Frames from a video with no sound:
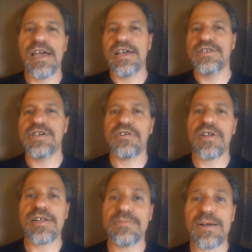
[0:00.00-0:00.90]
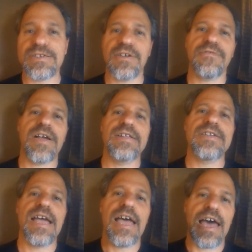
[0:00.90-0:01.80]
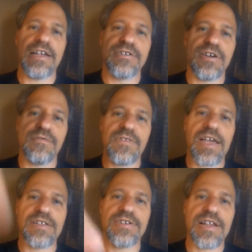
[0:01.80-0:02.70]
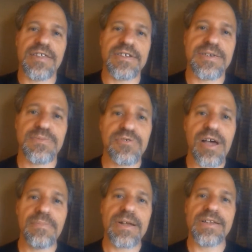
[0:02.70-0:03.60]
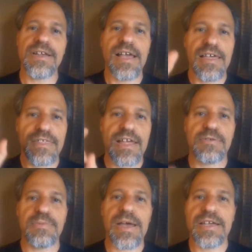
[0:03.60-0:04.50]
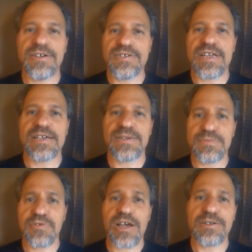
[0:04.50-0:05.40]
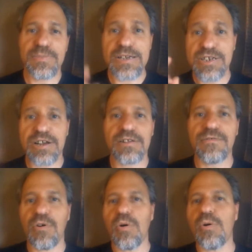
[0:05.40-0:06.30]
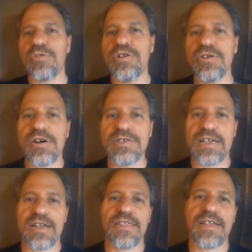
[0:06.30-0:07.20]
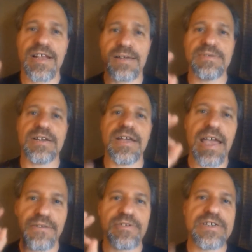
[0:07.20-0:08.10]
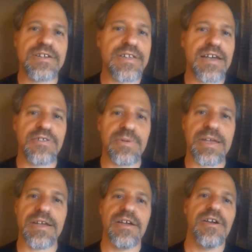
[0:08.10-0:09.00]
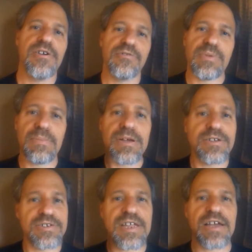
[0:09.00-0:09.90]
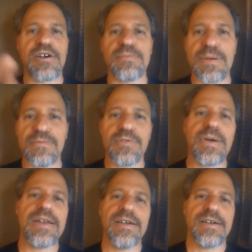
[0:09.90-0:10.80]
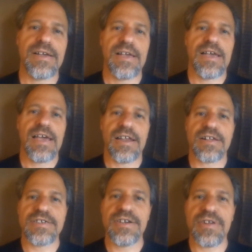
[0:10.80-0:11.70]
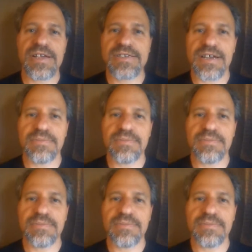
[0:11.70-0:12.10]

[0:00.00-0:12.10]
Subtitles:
Share it out amongst your friends, and don't forget to click the subscribe button. That way you stay subscribed to my channel for all the new content that comes out every single day of the week. Remember to stay carved up for the win. I'll see you next time.